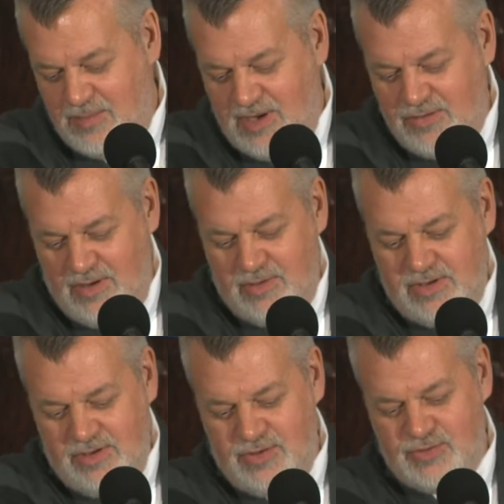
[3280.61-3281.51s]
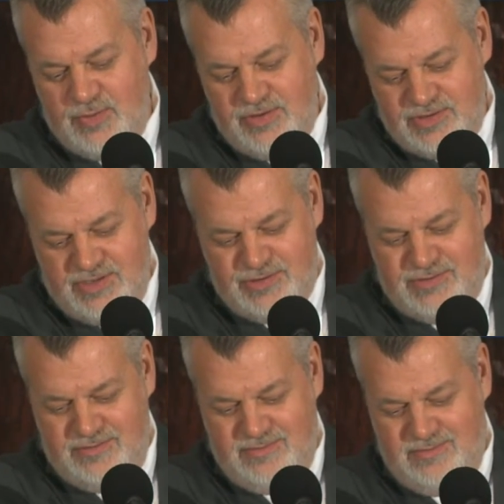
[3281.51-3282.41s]
But I thought we'd close with
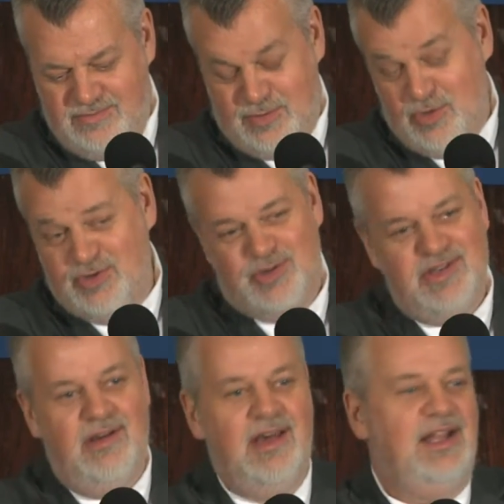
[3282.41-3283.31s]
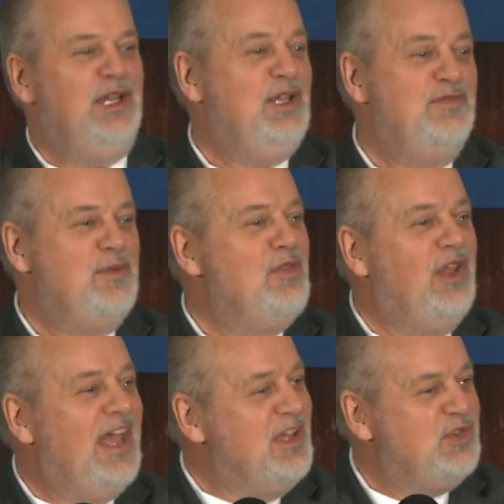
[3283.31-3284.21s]
just some Richard C. Hottelet. Give him the
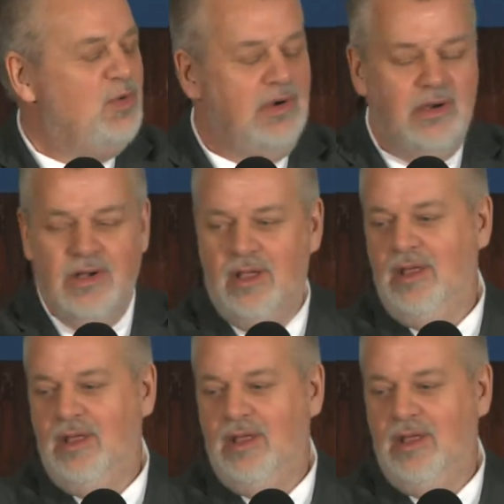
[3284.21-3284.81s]
last word.